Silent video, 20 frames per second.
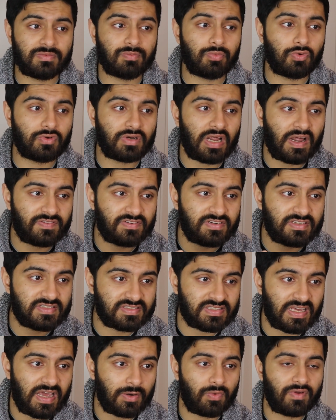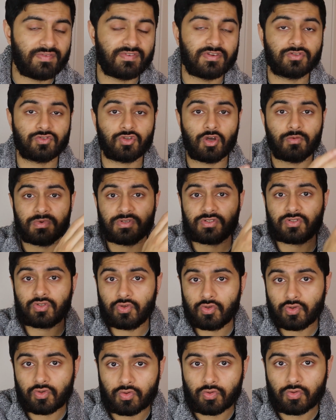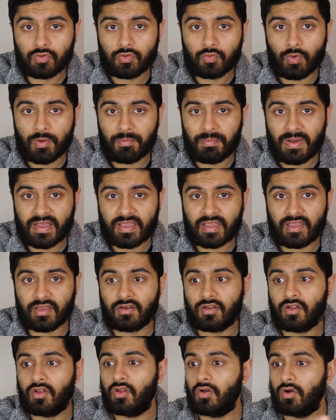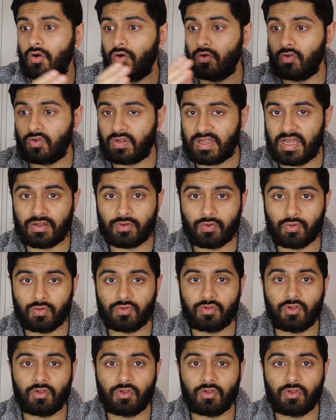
board have to decide whether it's Thomas Tuchel we're backing or Lukaku.